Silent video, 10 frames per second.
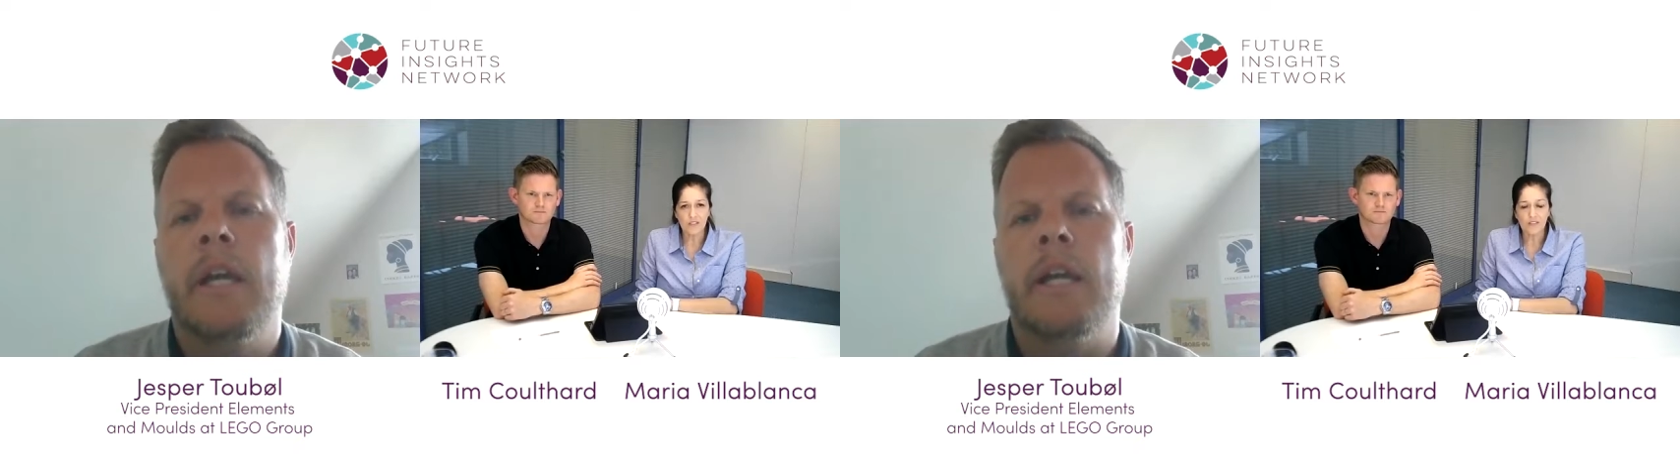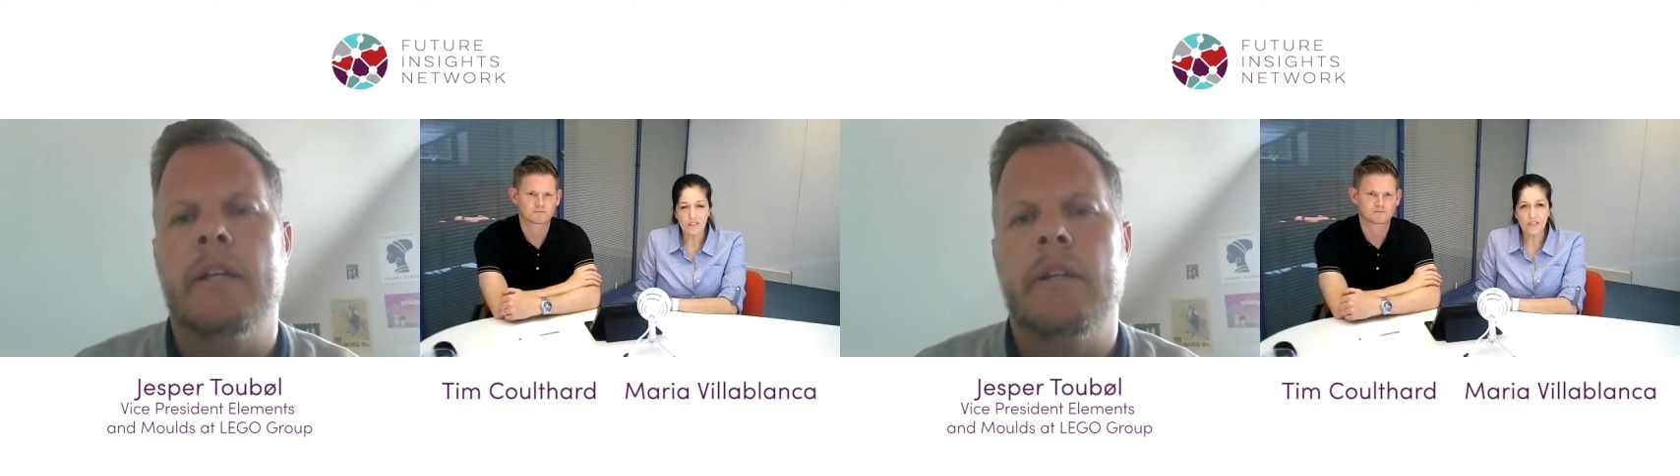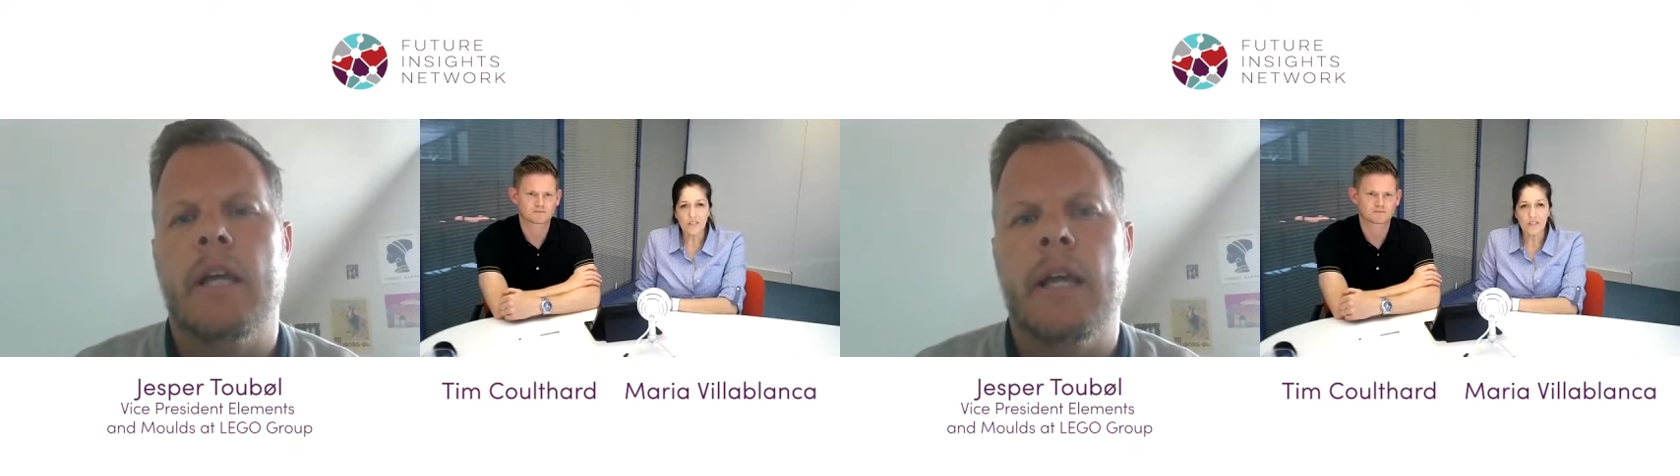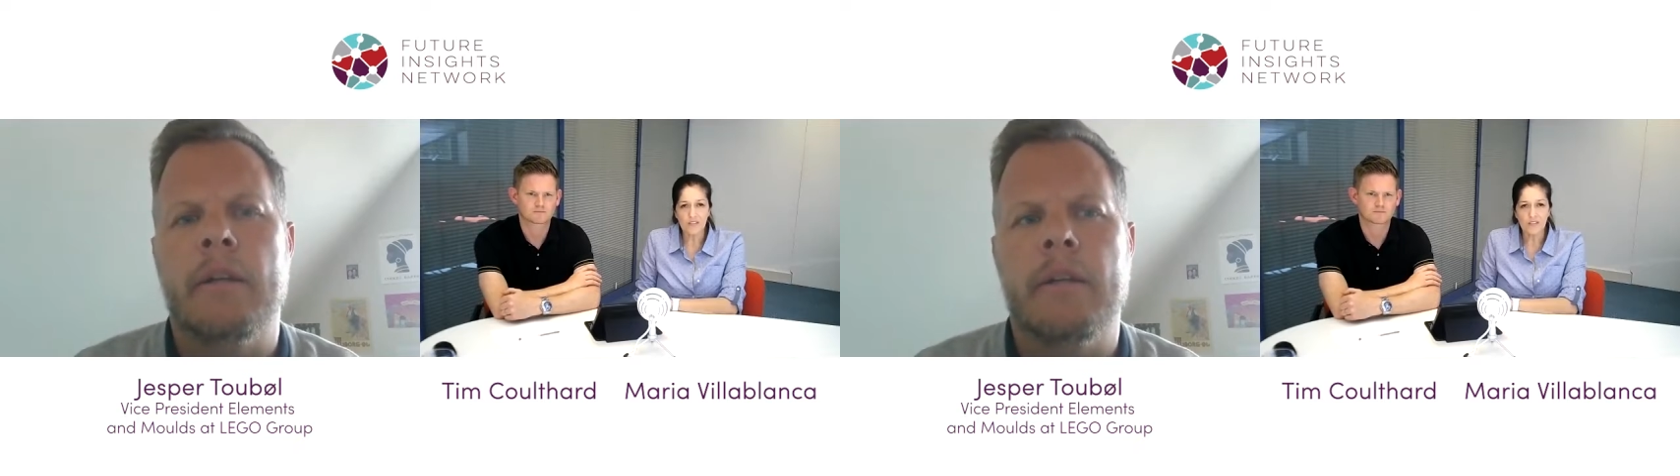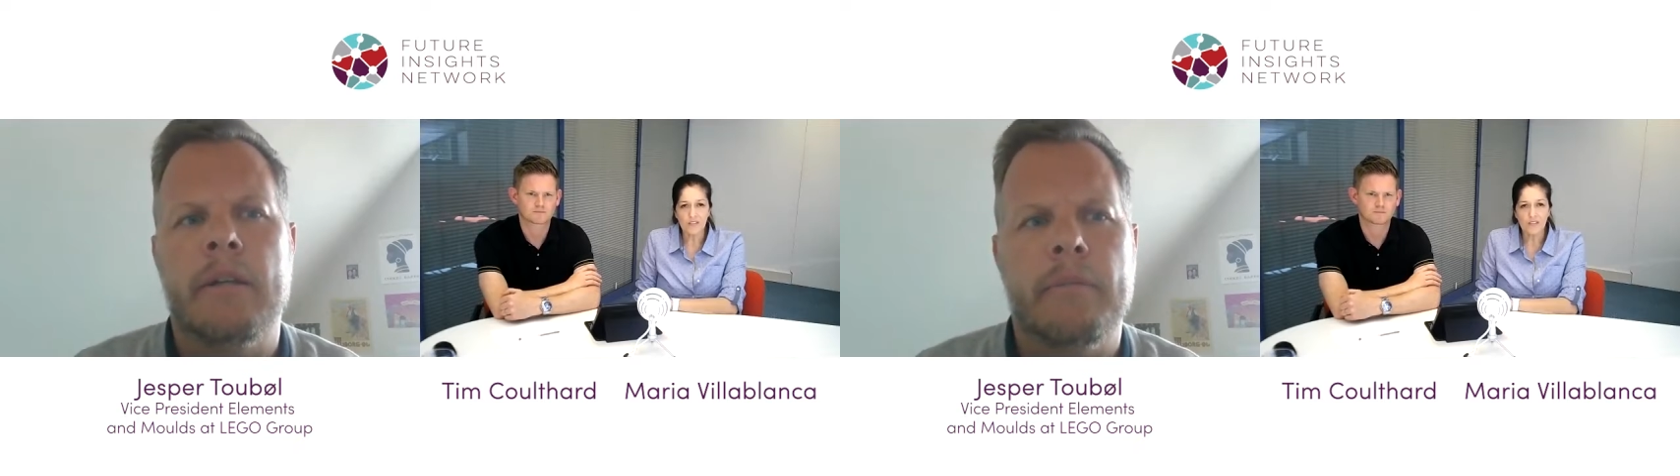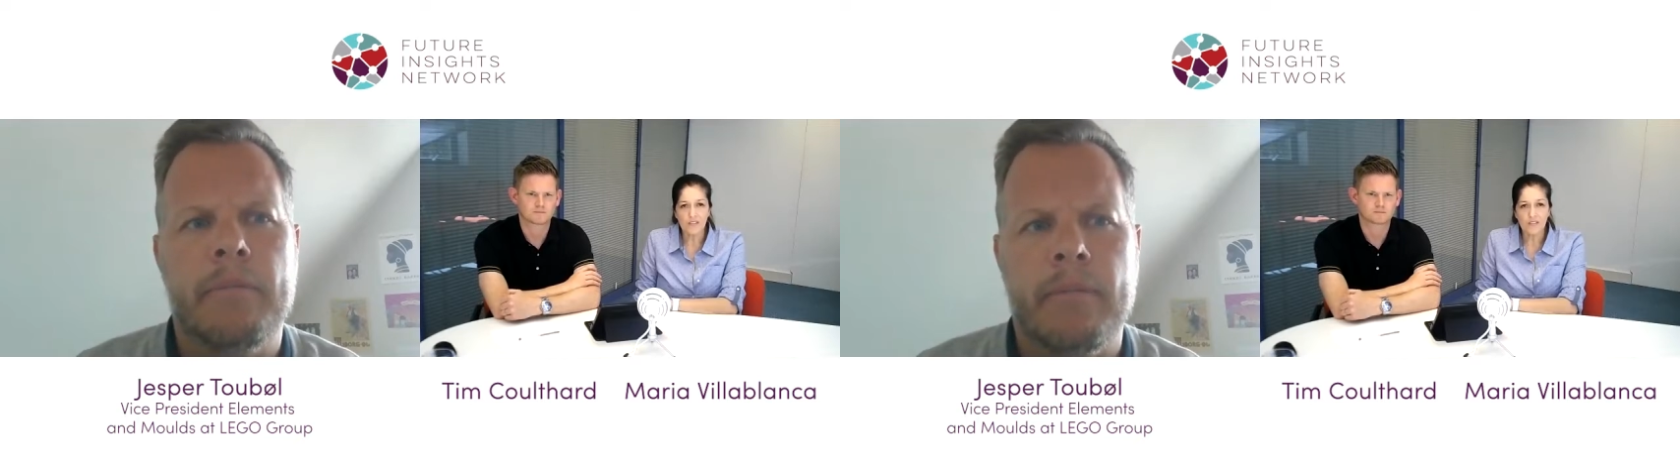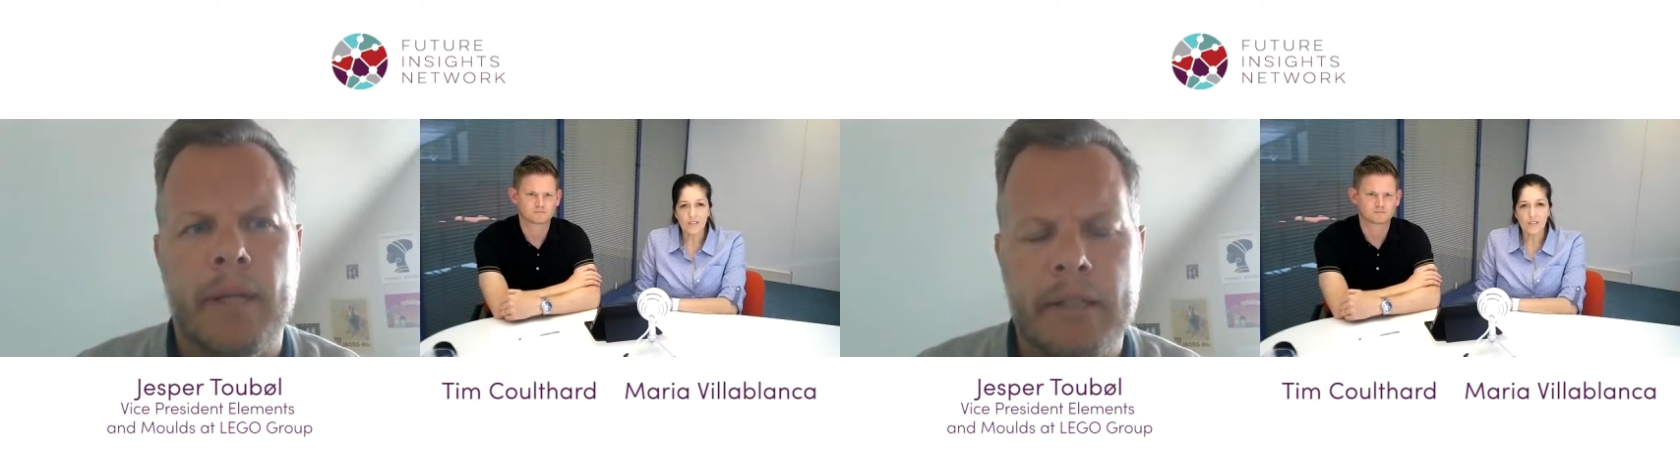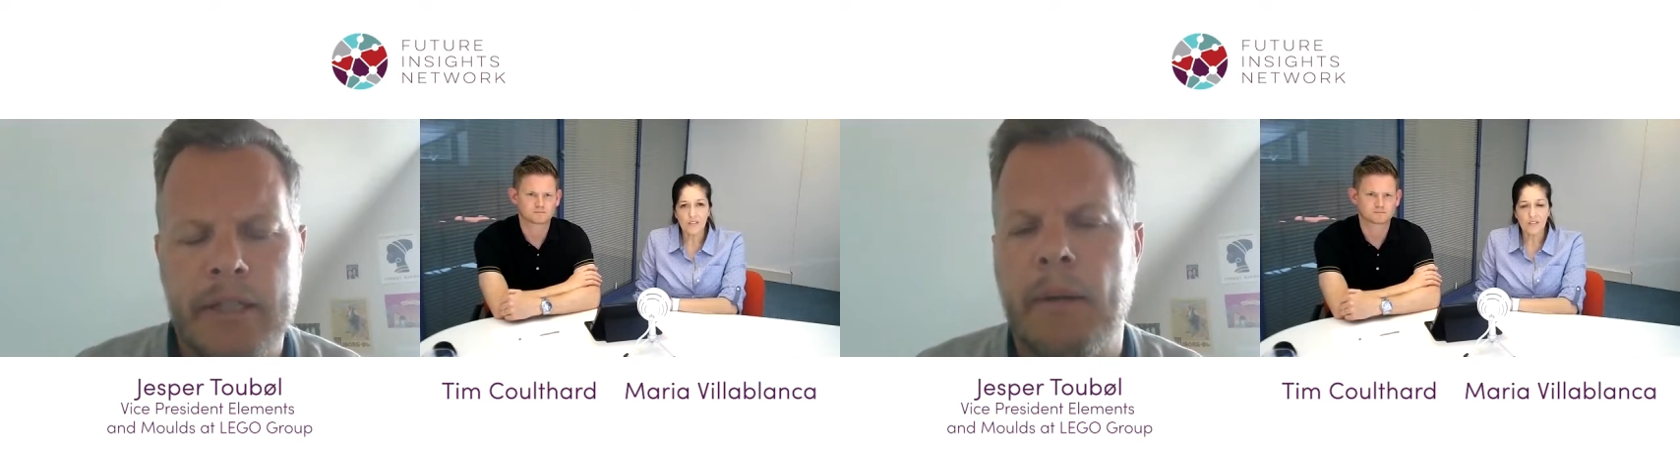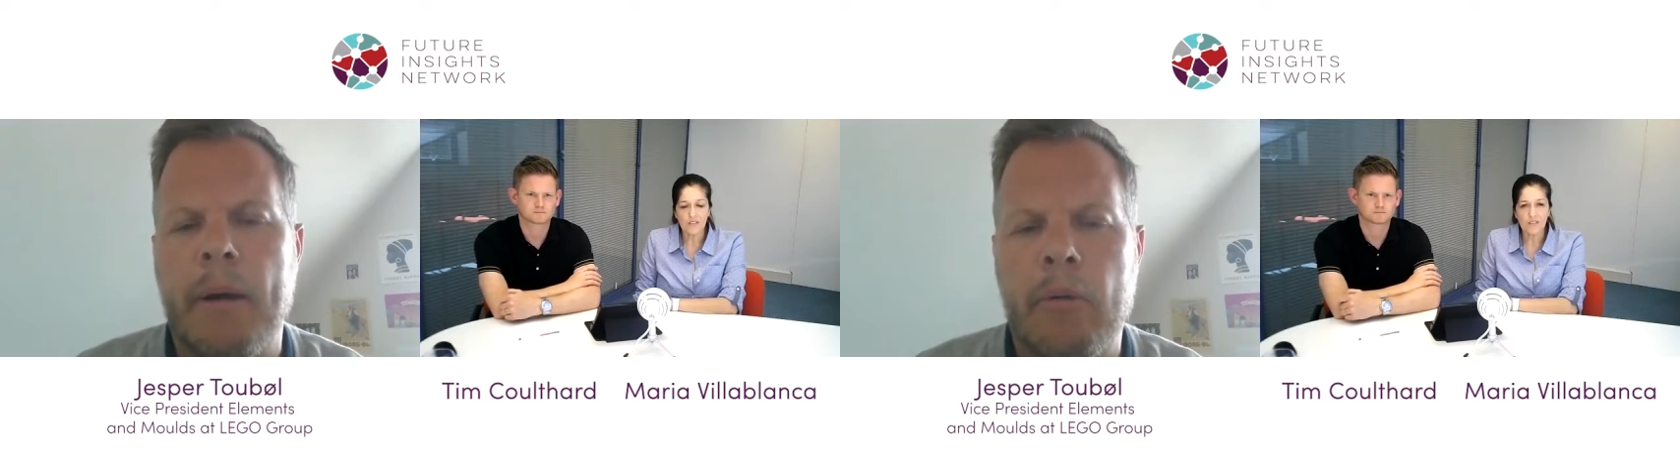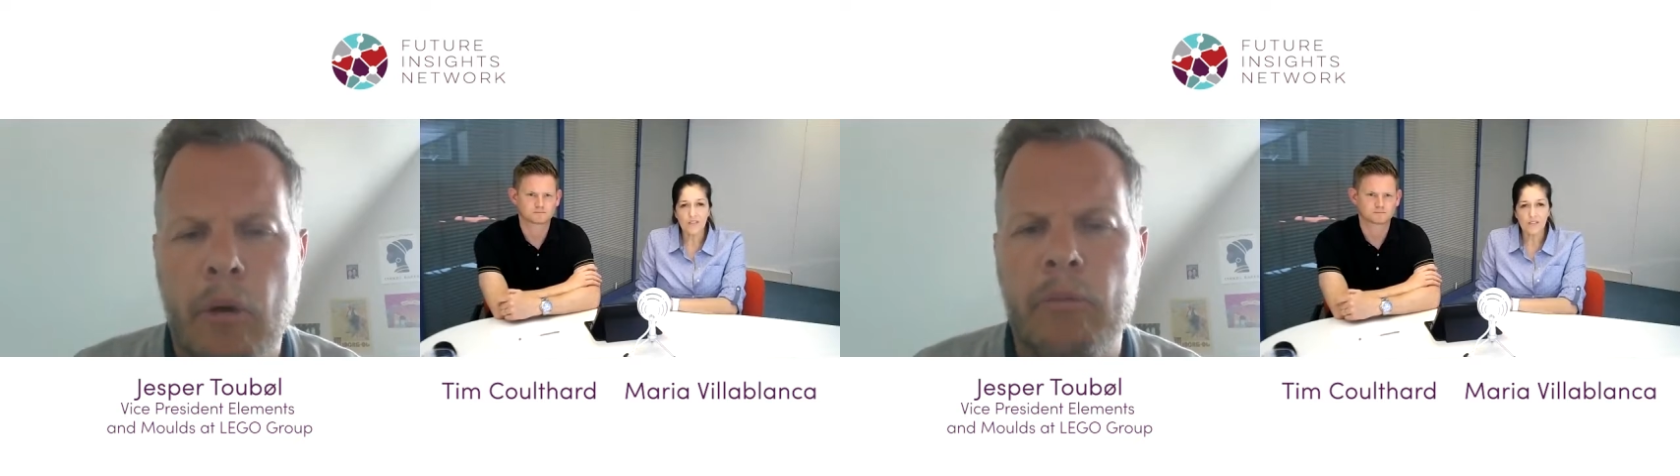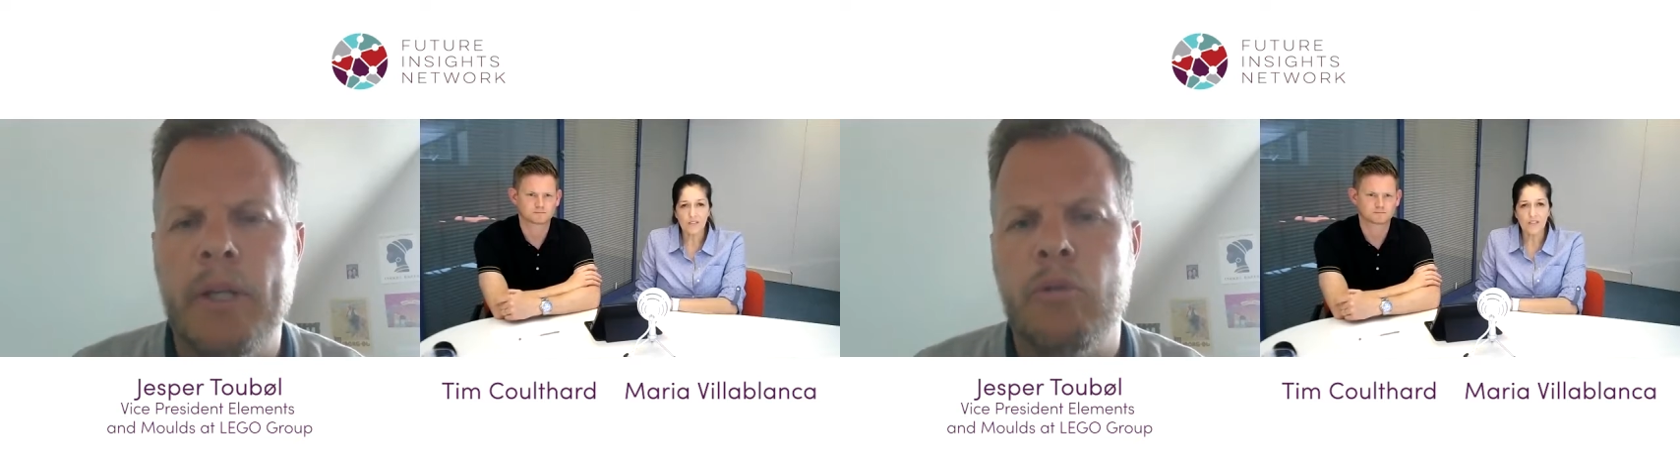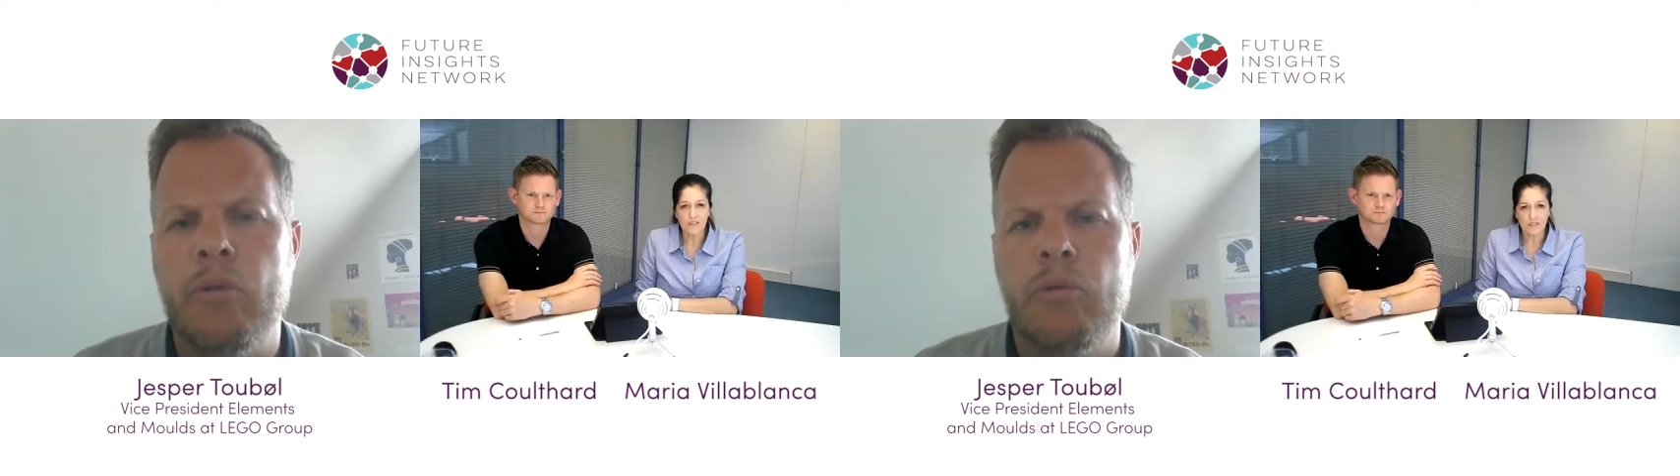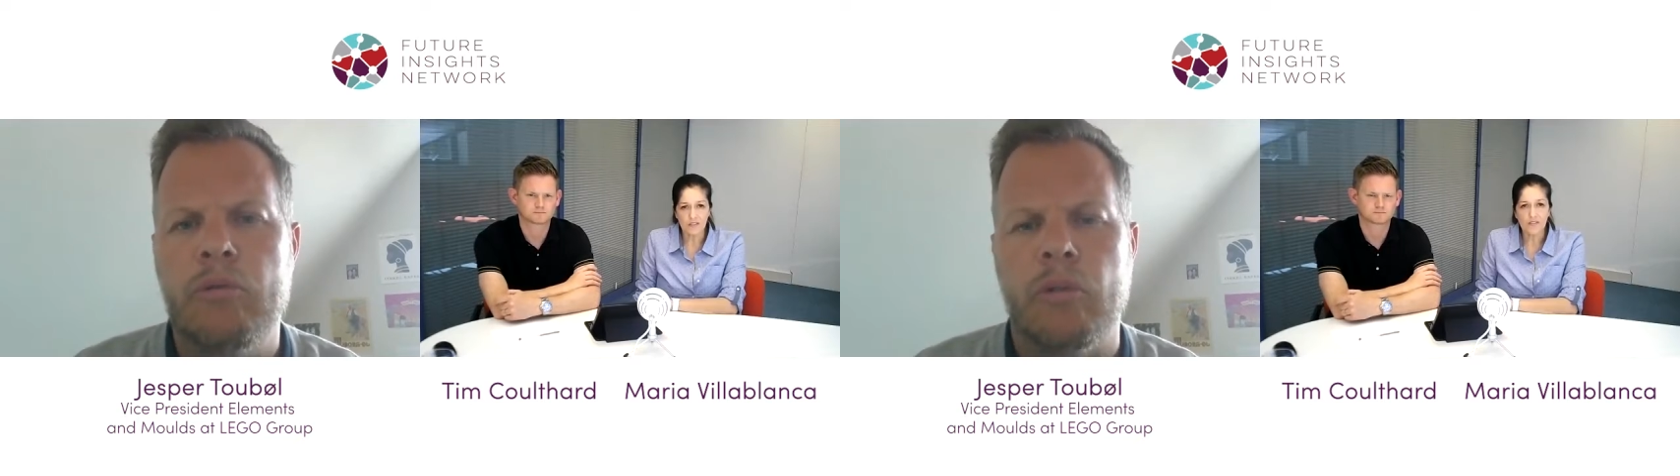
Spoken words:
and tell about what we do,